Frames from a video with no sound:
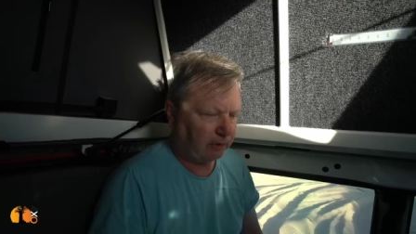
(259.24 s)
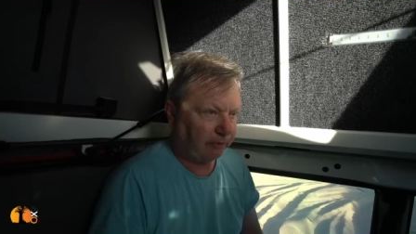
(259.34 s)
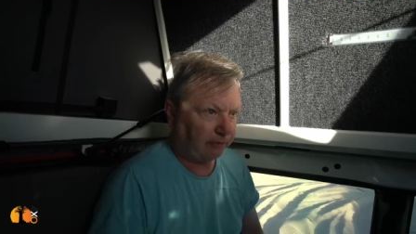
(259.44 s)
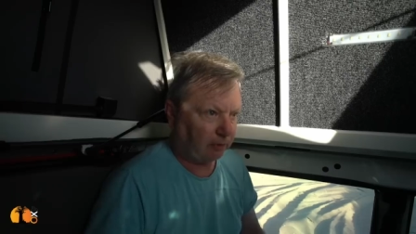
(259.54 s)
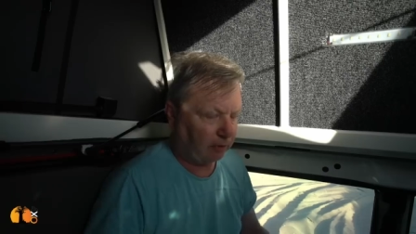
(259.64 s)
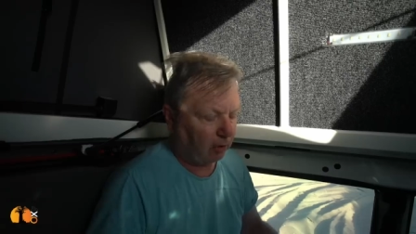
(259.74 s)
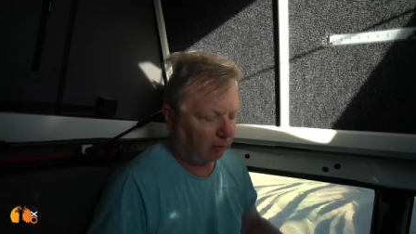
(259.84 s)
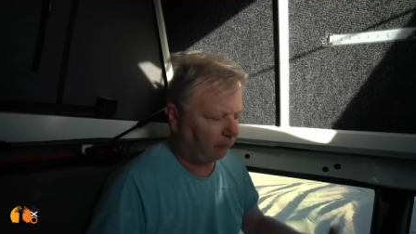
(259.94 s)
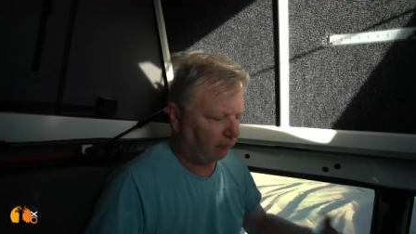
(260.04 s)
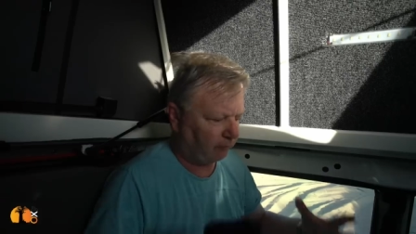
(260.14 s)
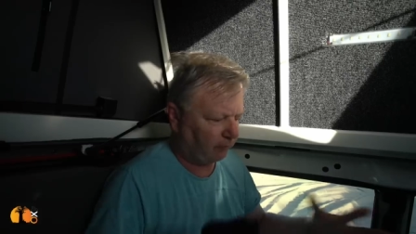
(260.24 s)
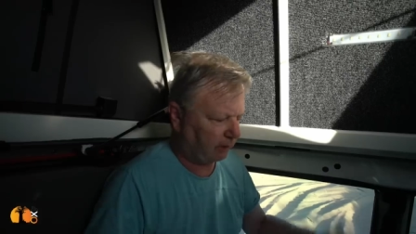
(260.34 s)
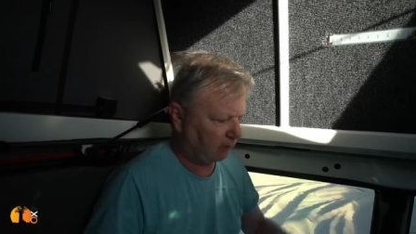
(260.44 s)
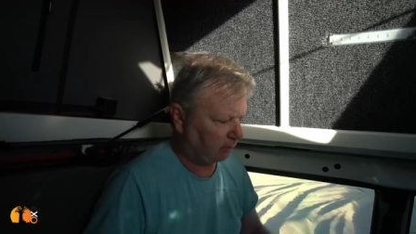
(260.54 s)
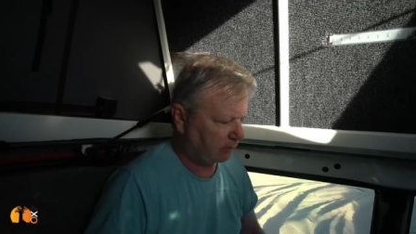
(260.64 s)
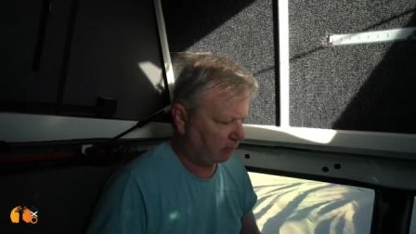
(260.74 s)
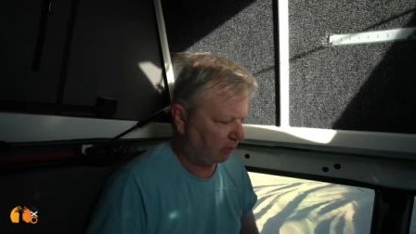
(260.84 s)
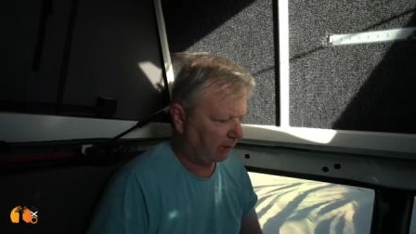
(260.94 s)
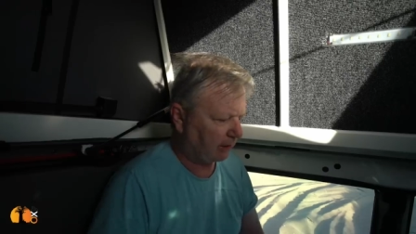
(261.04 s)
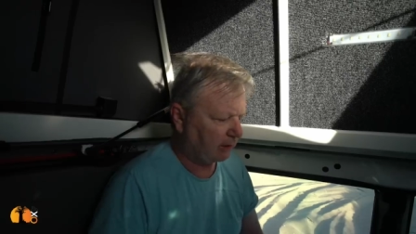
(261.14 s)
So the whole vehicle was
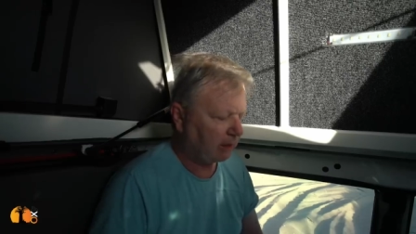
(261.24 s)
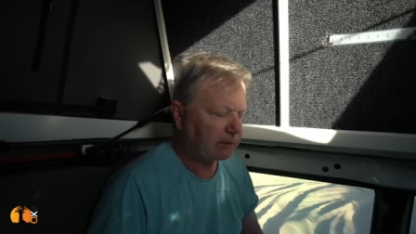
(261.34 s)
rocking.